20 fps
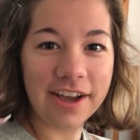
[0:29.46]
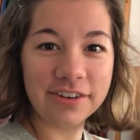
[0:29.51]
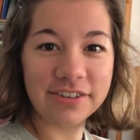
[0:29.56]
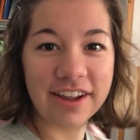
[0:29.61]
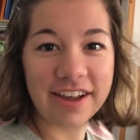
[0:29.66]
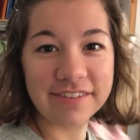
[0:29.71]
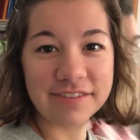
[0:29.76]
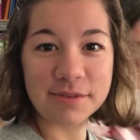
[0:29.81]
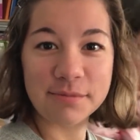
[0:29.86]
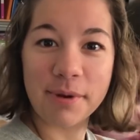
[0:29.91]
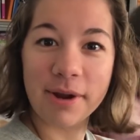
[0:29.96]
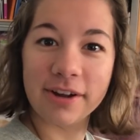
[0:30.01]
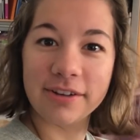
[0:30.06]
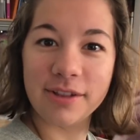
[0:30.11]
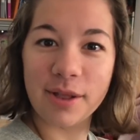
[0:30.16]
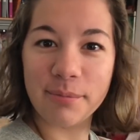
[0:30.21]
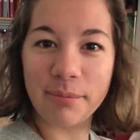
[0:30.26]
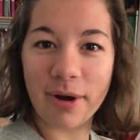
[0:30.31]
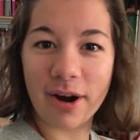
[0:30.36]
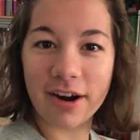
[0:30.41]
I don't have to
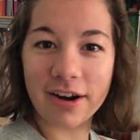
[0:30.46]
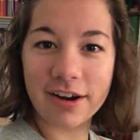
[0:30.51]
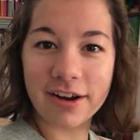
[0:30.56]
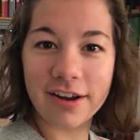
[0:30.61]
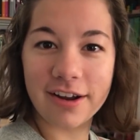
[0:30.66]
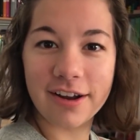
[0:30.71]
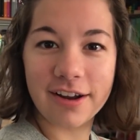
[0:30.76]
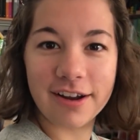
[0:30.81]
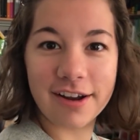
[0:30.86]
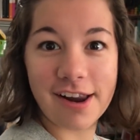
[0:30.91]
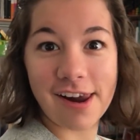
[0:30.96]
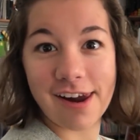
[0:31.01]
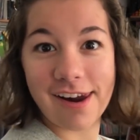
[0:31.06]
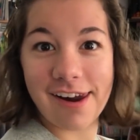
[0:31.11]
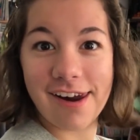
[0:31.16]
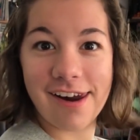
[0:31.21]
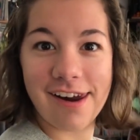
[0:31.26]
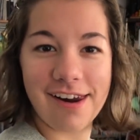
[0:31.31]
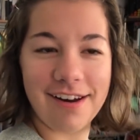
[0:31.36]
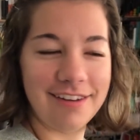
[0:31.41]
parallel park.
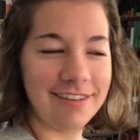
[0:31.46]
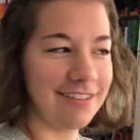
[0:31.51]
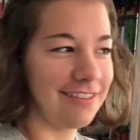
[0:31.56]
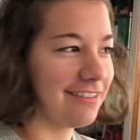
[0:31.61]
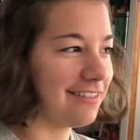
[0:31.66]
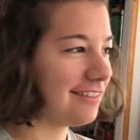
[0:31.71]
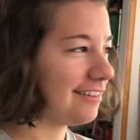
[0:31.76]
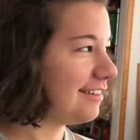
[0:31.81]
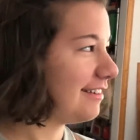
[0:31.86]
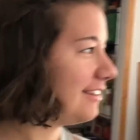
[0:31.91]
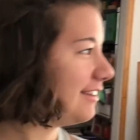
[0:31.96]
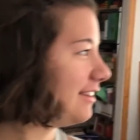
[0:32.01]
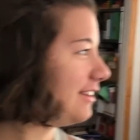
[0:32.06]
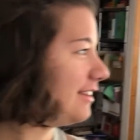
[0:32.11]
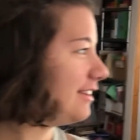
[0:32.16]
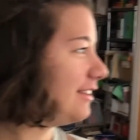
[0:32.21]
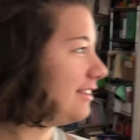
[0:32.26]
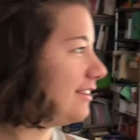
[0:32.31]
And she knows how to